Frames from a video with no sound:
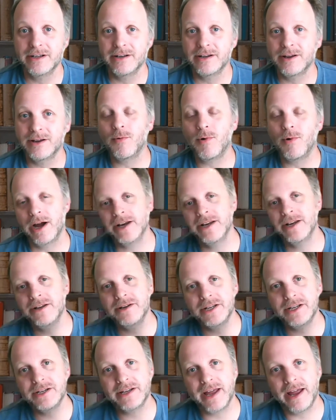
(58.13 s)
Now, why do you
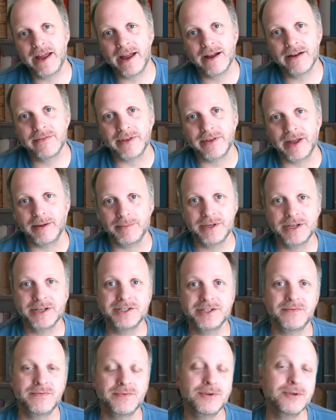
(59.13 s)
need to have that?
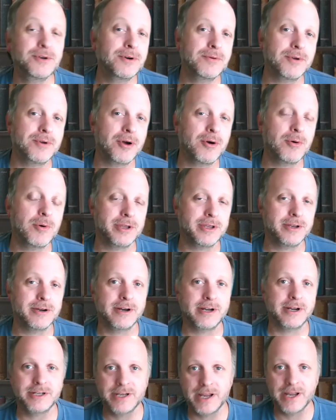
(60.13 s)
Because if you don't know what your
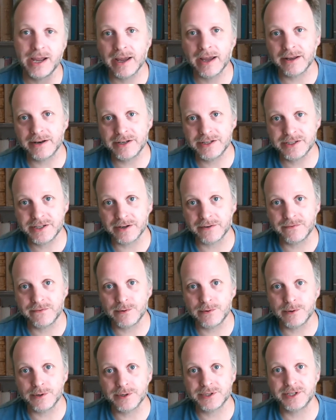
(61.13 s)
antagonistic
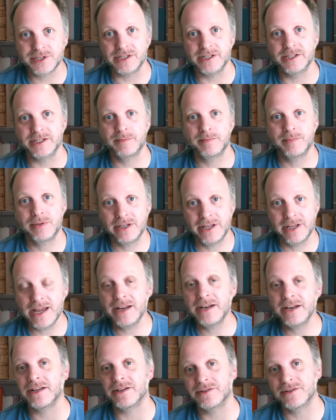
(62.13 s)
force is
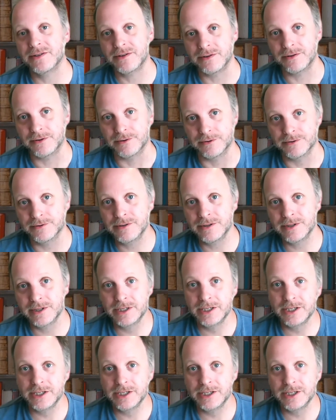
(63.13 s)
planning to do